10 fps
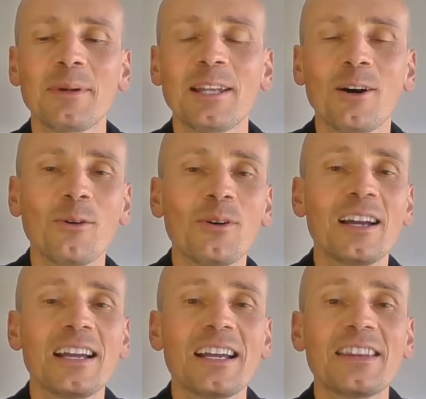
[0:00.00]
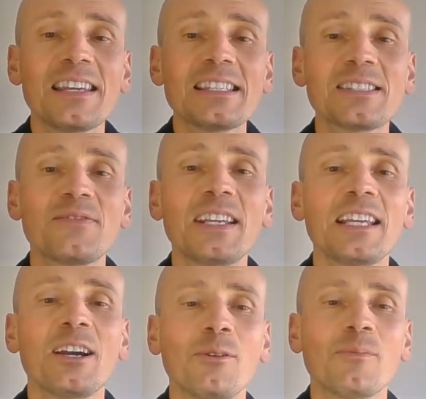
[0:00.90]
below this
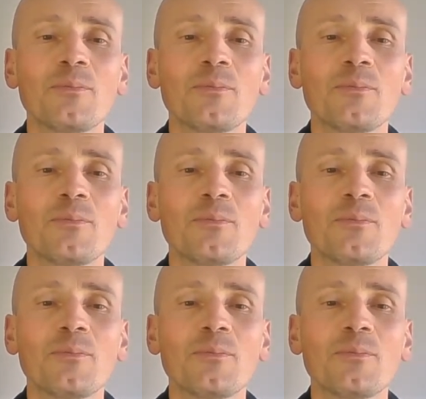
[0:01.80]
video.